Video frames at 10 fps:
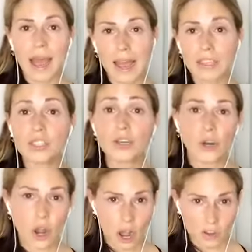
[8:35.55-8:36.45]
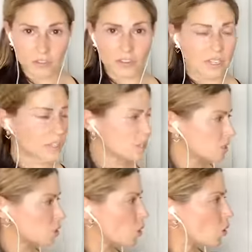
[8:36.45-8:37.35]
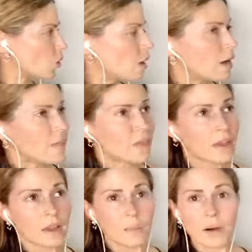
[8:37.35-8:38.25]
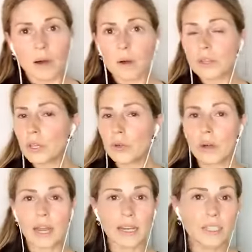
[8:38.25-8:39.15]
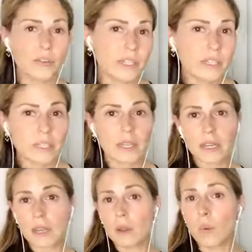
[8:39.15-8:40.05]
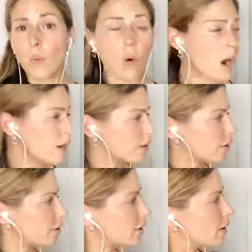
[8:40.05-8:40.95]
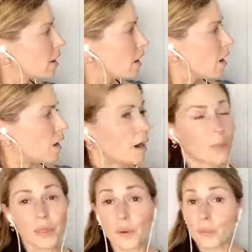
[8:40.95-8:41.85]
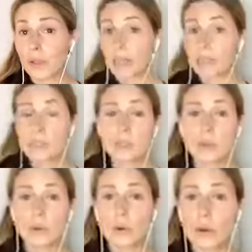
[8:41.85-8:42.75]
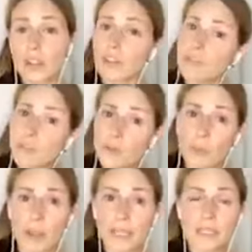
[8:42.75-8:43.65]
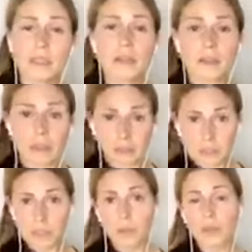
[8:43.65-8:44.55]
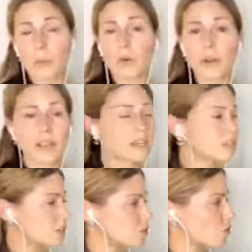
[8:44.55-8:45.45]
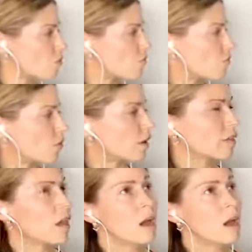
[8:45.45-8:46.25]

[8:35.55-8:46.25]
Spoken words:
as your office. So think about, electricity, water, the rent, or if you rent, some of the mortgage and so forth.